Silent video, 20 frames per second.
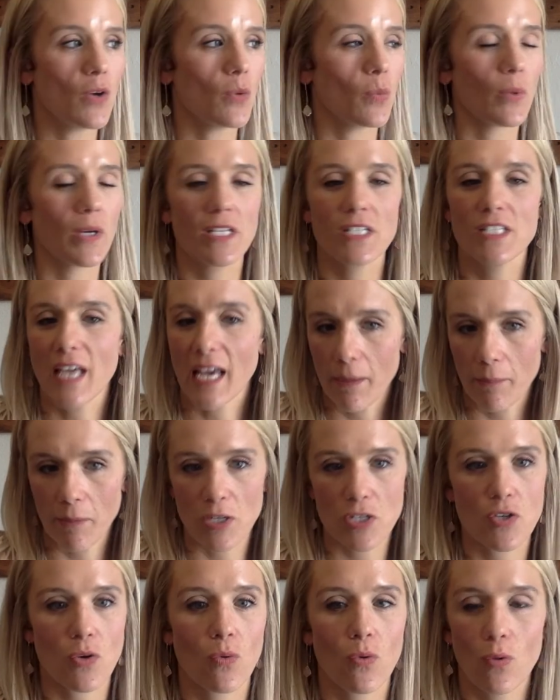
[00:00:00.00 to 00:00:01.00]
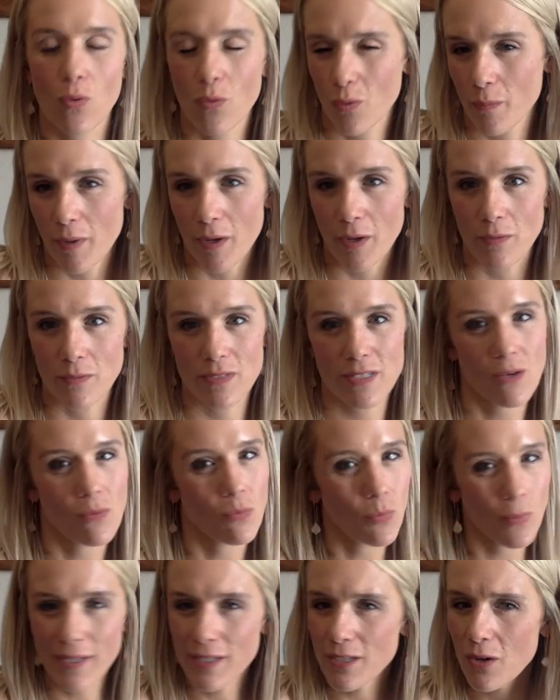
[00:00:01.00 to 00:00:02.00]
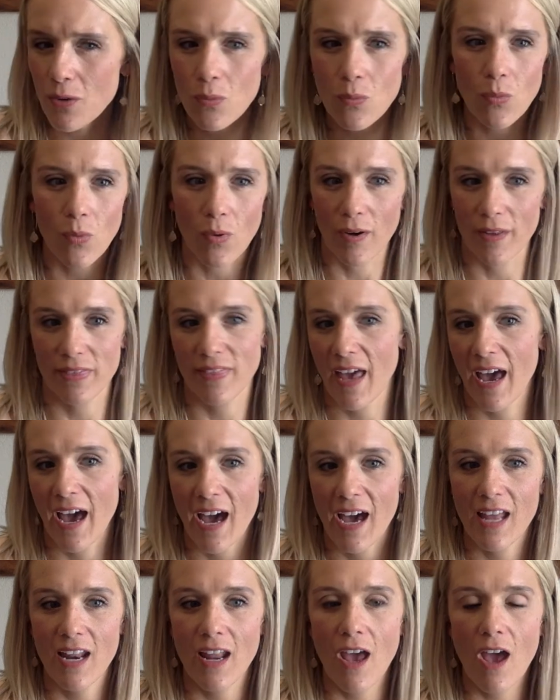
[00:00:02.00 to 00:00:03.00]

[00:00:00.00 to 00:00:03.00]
We damage our hormones, and we don't want that.